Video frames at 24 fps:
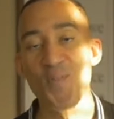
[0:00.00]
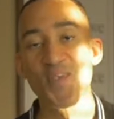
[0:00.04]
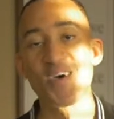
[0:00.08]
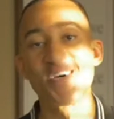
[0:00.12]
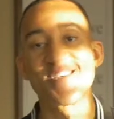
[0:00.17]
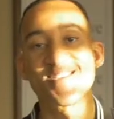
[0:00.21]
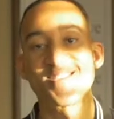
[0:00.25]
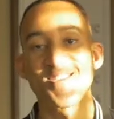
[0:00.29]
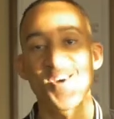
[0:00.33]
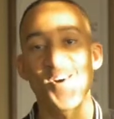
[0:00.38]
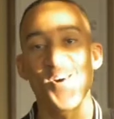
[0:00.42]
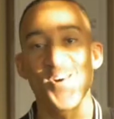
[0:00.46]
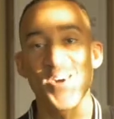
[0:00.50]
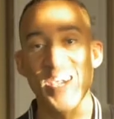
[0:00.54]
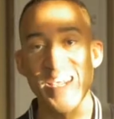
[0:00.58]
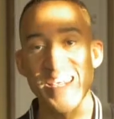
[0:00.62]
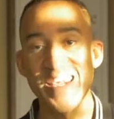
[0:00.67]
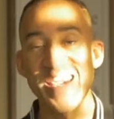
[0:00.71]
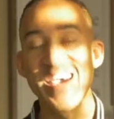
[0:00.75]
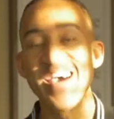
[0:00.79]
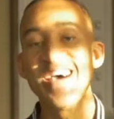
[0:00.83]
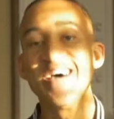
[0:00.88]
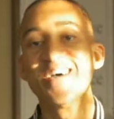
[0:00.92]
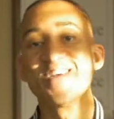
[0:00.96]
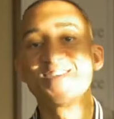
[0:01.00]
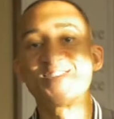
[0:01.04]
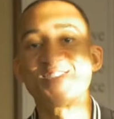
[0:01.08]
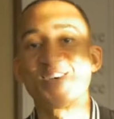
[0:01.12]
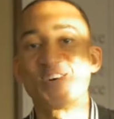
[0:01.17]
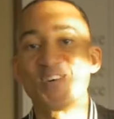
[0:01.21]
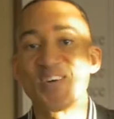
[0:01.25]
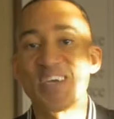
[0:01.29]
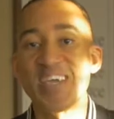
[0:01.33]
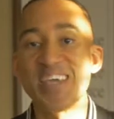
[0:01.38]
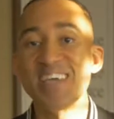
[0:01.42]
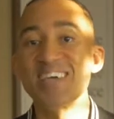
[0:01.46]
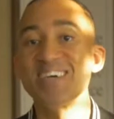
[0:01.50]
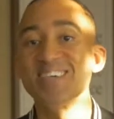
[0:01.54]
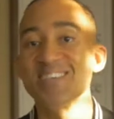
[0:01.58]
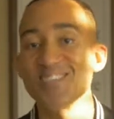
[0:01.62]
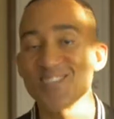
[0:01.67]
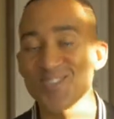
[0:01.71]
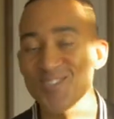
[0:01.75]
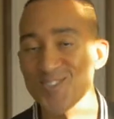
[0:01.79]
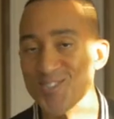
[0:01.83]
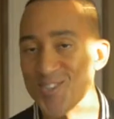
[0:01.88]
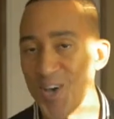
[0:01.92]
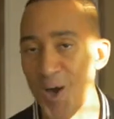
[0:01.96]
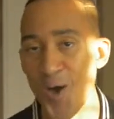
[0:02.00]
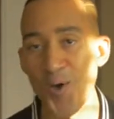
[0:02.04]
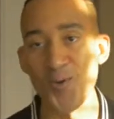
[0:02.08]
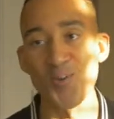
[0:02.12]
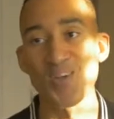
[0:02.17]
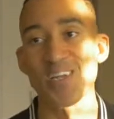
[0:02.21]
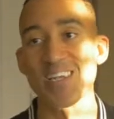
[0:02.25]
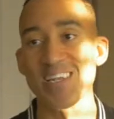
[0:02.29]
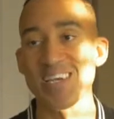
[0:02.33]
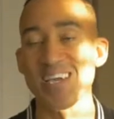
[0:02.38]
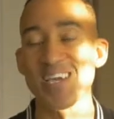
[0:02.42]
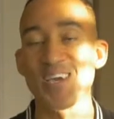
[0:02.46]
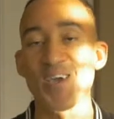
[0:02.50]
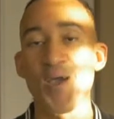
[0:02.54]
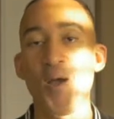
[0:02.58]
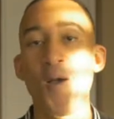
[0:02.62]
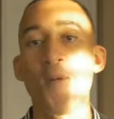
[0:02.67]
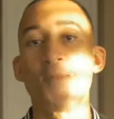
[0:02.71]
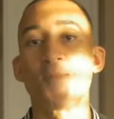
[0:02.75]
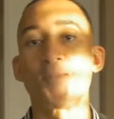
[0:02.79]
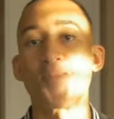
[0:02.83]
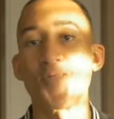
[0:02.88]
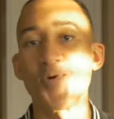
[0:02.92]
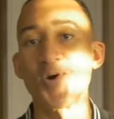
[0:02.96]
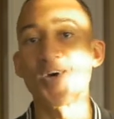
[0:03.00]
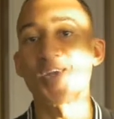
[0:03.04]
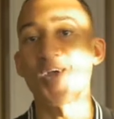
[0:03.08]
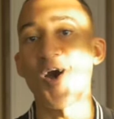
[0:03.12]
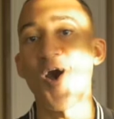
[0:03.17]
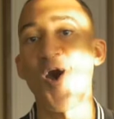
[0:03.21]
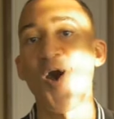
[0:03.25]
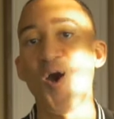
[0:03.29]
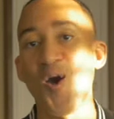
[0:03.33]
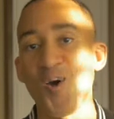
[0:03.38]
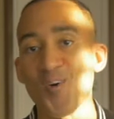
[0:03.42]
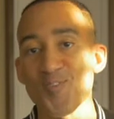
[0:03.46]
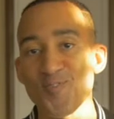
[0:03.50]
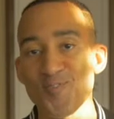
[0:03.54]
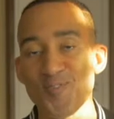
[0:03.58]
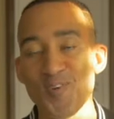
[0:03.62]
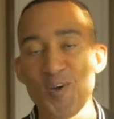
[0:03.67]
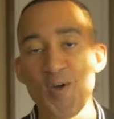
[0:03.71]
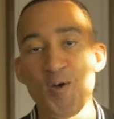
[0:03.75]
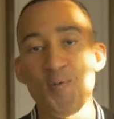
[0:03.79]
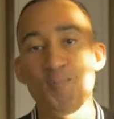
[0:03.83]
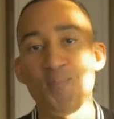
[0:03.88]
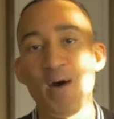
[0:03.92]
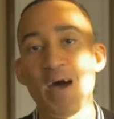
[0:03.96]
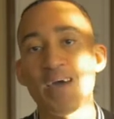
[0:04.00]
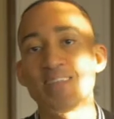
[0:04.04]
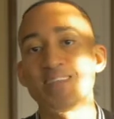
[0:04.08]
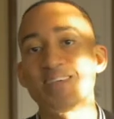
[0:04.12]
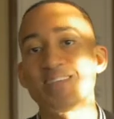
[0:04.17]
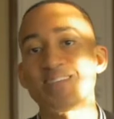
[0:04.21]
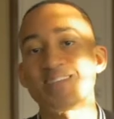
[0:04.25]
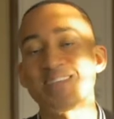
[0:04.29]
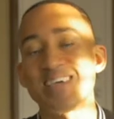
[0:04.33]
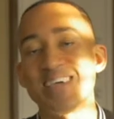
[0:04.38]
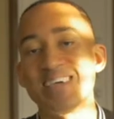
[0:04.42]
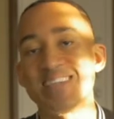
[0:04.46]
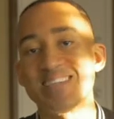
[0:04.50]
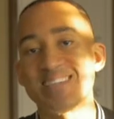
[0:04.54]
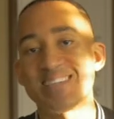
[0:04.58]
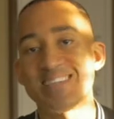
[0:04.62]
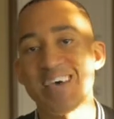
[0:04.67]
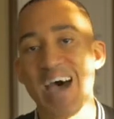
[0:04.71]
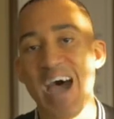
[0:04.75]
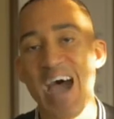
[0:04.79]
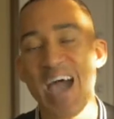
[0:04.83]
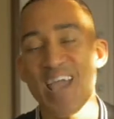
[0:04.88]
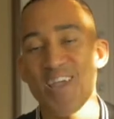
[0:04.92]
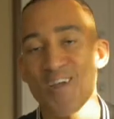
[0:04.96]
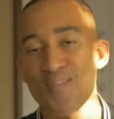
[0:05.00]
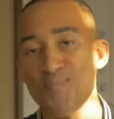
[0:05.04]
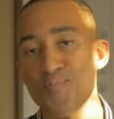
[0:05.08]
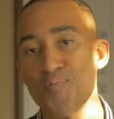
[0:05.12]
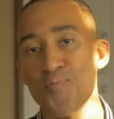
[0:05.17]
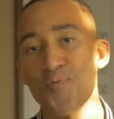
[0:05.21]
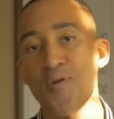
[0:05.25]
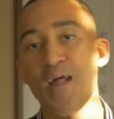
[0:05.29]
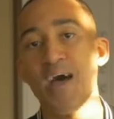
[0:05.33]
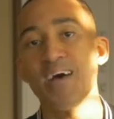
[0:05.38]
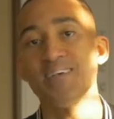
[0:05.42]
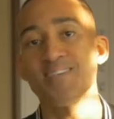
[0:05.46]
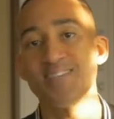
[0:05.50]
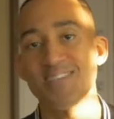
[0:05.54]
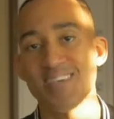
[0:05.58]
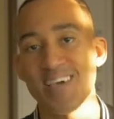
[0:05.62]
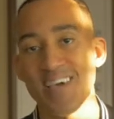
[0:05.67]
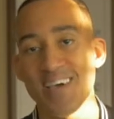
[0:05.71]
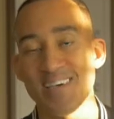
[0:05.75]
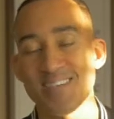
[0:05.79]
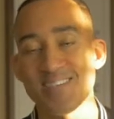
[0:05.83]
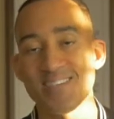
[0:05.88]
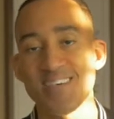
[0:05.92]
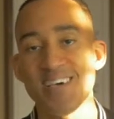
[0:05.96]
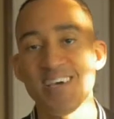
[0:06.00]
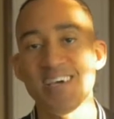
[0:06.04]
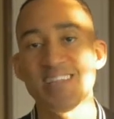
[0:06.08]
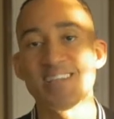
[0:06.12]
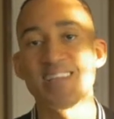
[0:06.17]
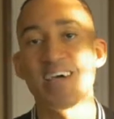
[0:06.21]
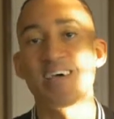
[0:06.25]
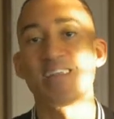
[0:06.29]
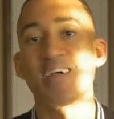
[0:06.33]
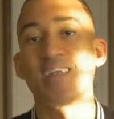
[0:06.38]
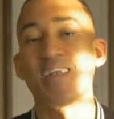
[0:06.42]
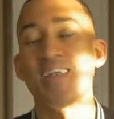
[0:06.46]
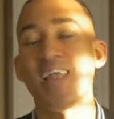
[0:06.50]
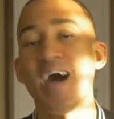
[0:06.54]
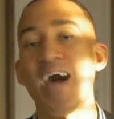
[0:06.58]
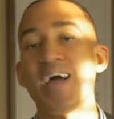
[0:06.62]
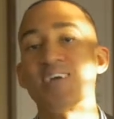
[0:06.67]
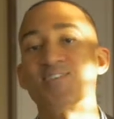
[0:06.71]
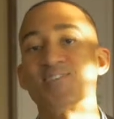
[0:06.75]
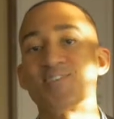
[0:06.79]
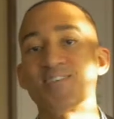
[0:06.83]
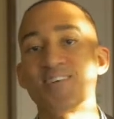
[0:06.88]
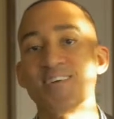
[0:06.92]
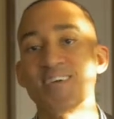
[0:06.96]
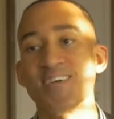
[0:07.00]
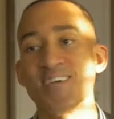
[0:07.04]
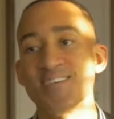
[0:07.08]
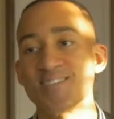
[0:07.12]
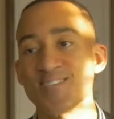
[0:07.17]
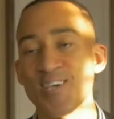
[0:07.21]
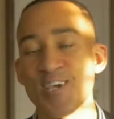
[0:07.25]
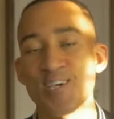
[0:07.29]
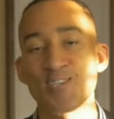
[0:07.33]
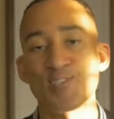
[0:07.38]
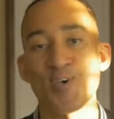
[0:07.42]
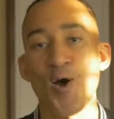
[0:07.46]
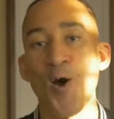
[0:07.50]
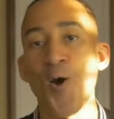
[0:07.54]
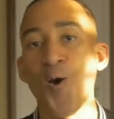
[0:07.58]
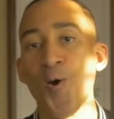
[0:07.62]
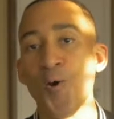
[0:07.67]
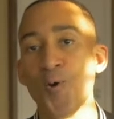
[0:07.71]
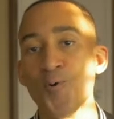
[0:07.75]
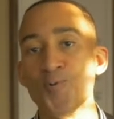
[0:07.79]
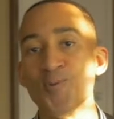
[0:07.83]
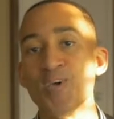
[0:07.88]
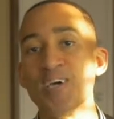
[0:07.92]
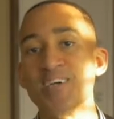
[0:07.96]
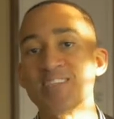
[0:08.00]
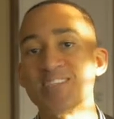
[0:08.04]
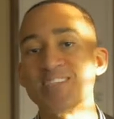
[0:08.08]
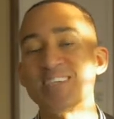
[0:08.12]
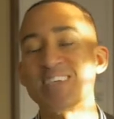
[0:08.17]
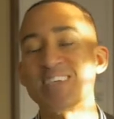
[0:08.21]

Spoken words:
So he is totally put off by this entire process that Elisha is on to